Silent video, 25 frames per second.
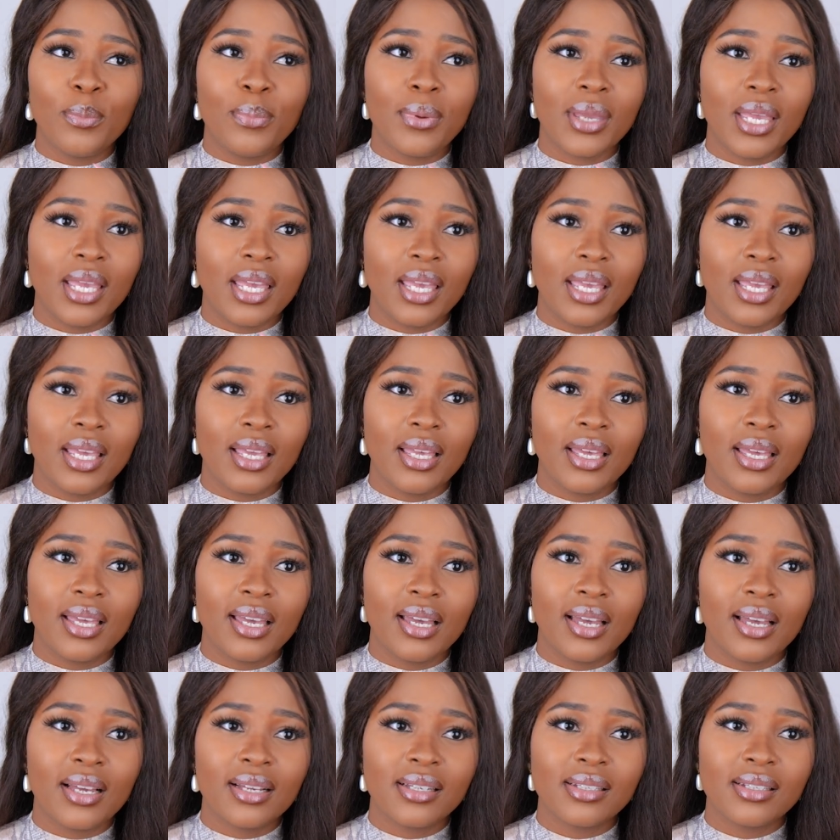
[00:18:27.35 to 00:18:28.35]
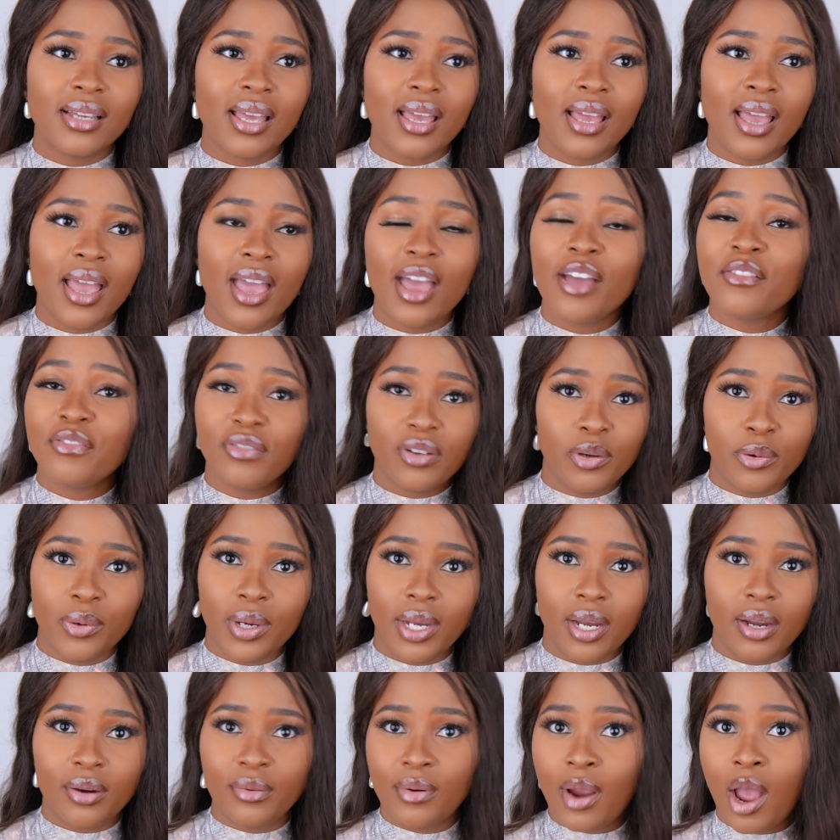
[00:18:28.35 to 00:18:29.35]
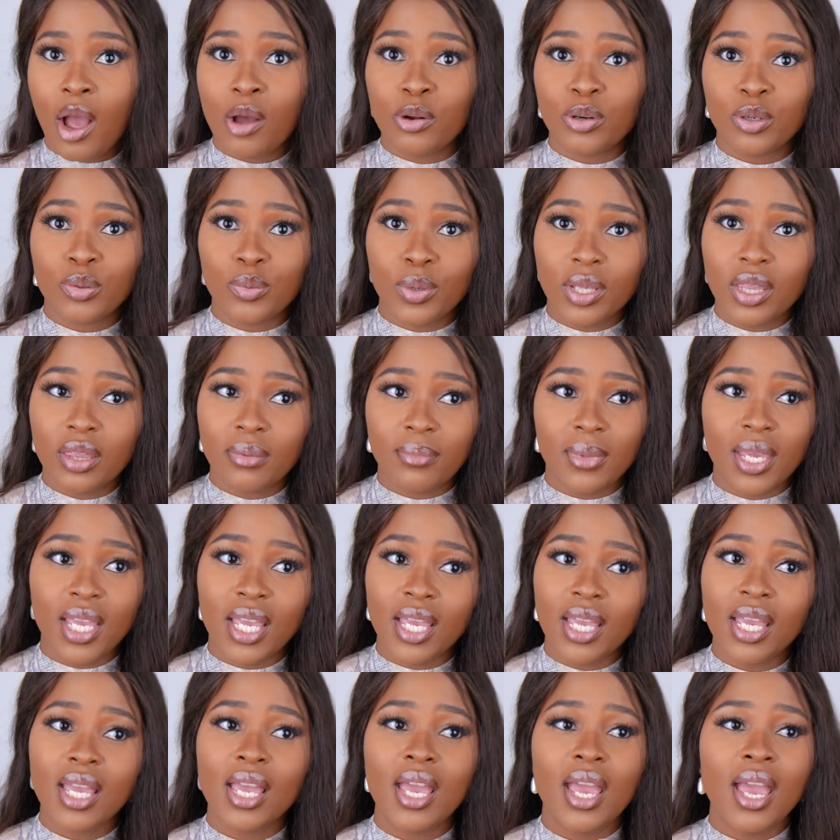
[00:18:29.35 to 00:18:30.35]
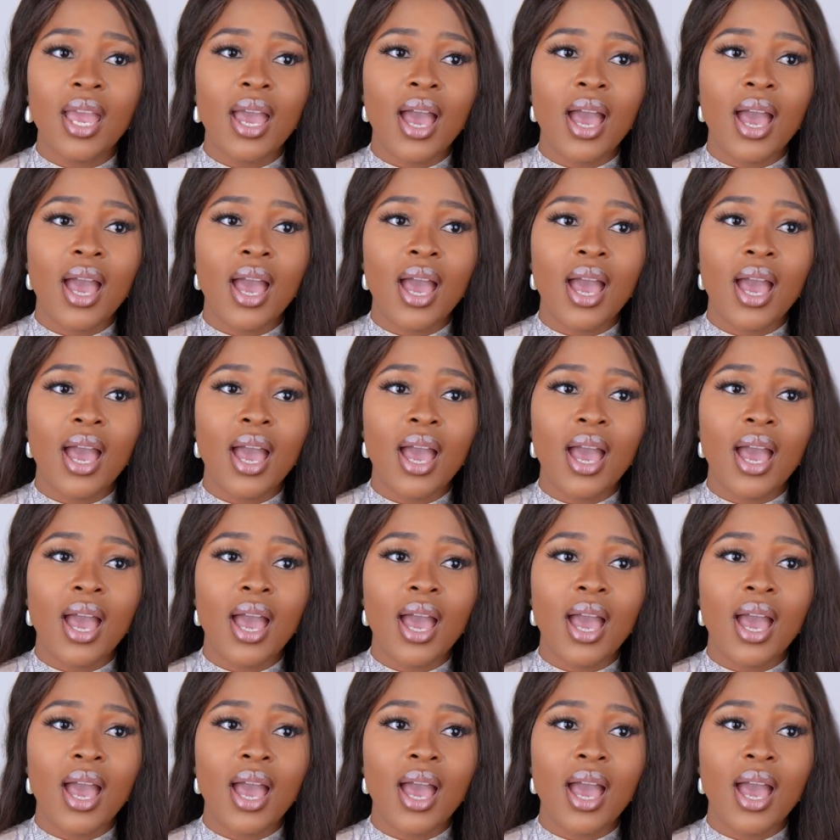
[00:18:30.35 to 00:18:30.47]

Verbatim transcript: be everywhere around with me,